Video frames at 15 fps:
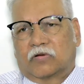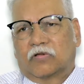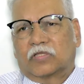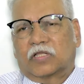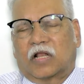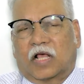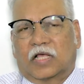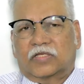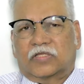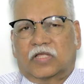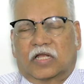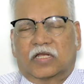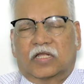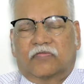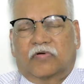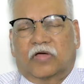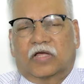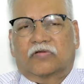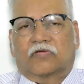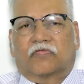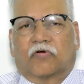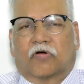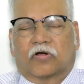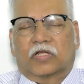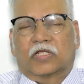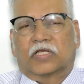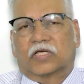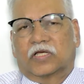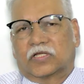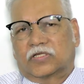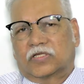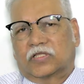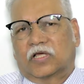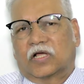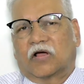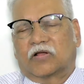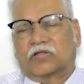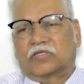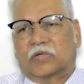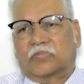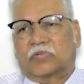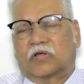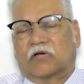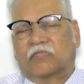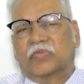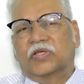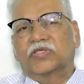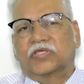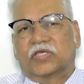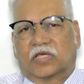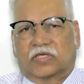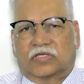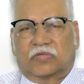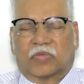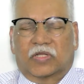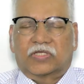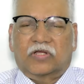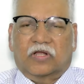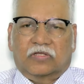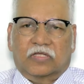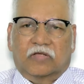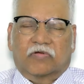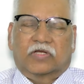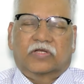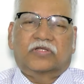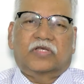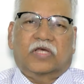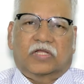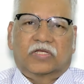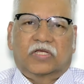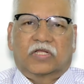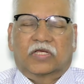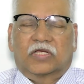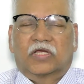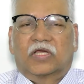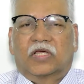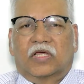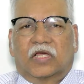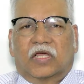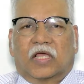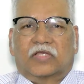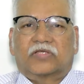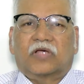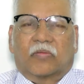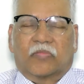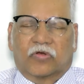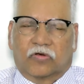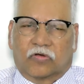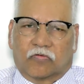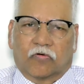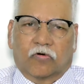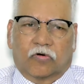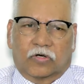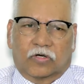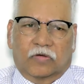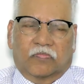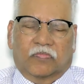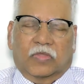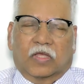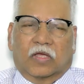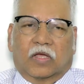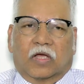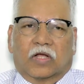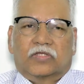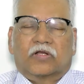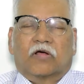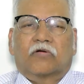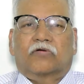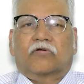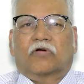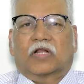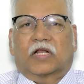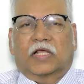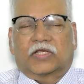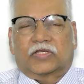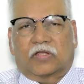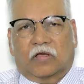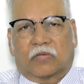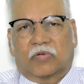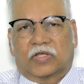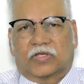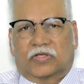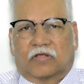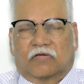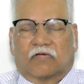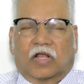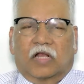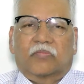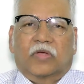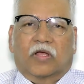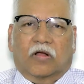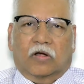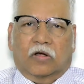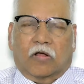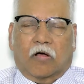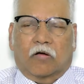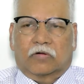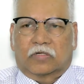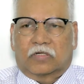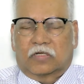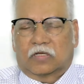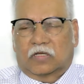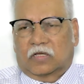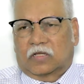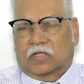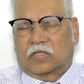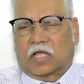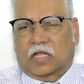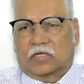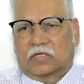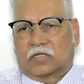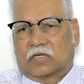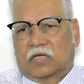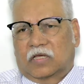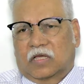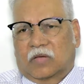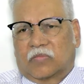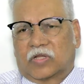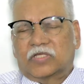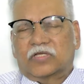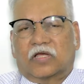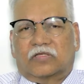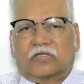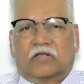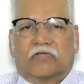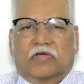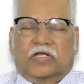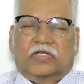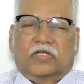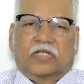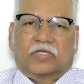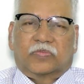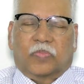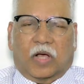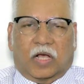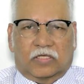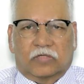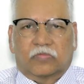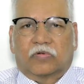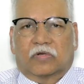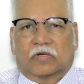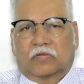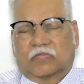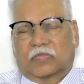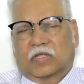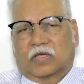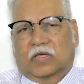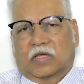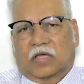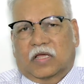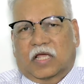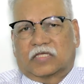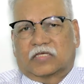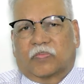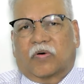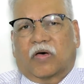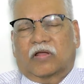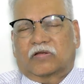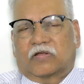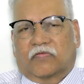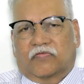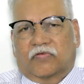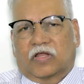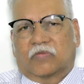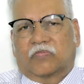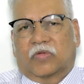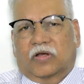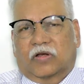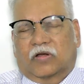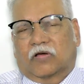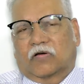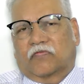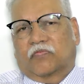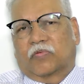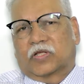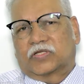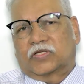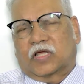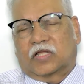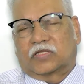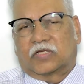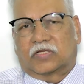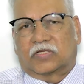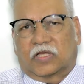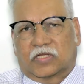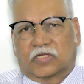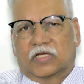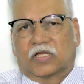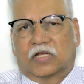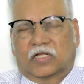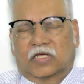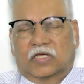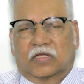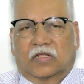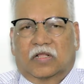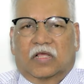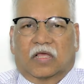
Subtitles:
during the last 35 to 40 years, the concept of BCS, breast conservation surgery, has come into vogue. It's now totally established, well beyond doubt, that breast conservation is possible as a part of treatment of breast cancer surgically.